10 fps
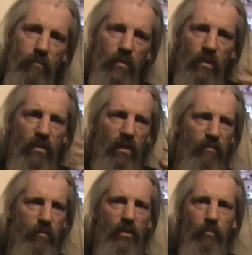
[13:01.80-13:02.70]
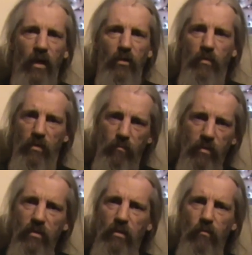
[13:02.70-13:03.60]
doesn't have to be a smash, but it can be a
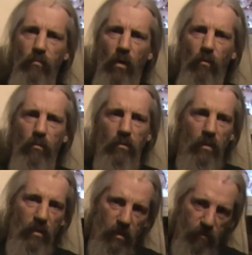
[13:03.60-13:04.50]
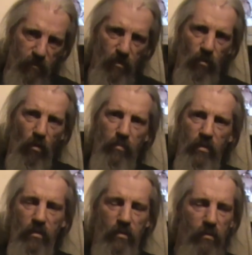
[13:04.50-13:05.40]
single malt and then a few hop
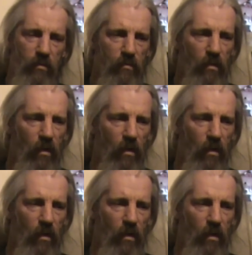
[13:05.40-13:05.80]
additions.